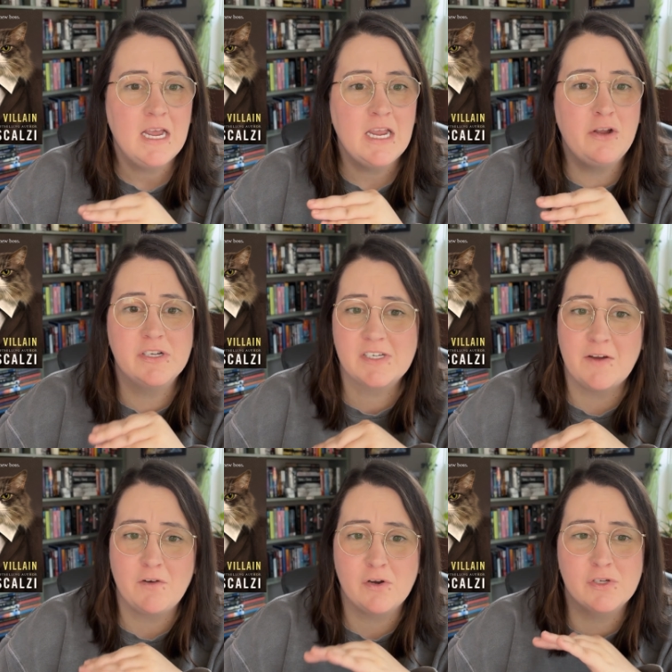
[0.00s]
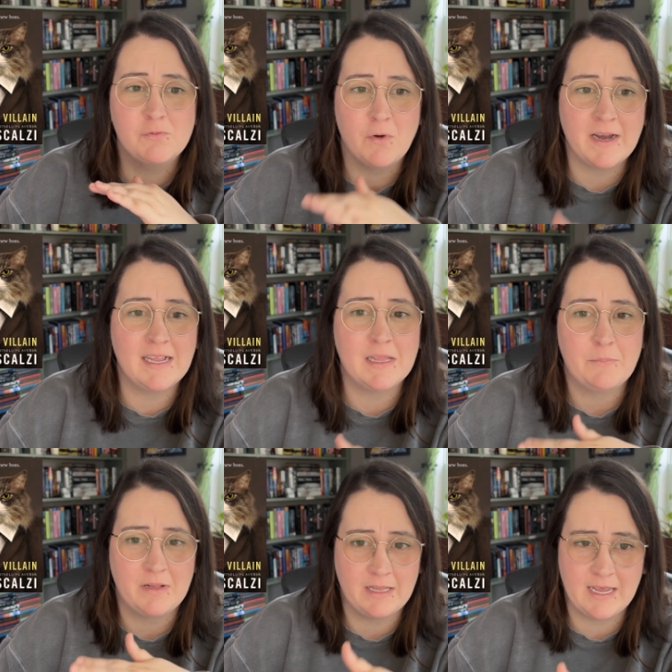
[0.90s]
you discover who's running the
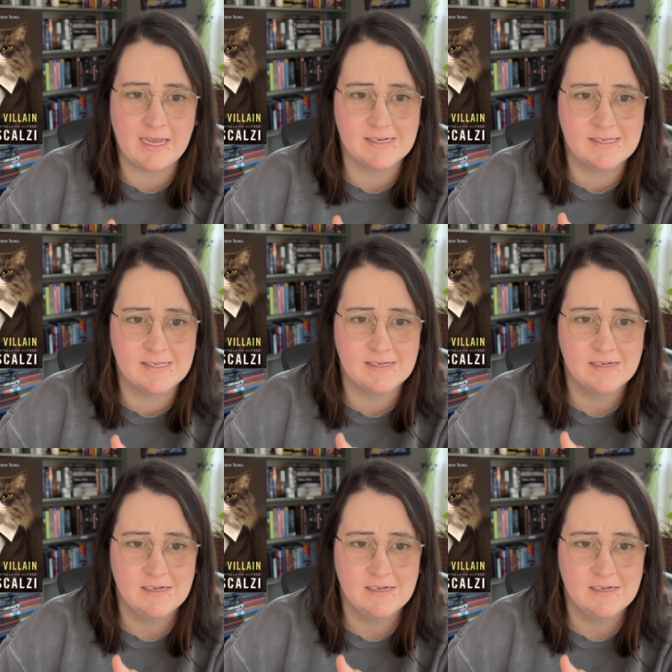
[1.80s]
place.